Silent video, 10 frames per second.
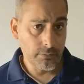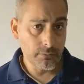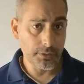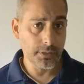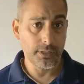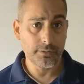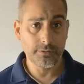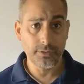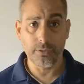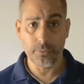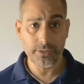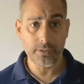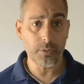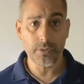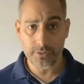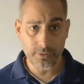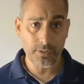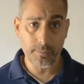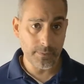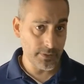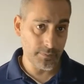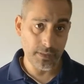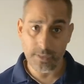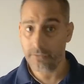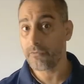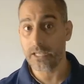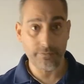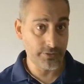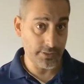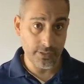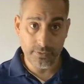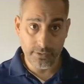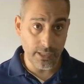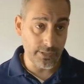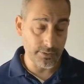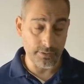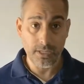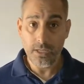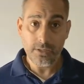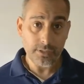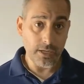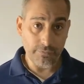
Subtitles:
which is still reasonable considering maybe somebody made $500 or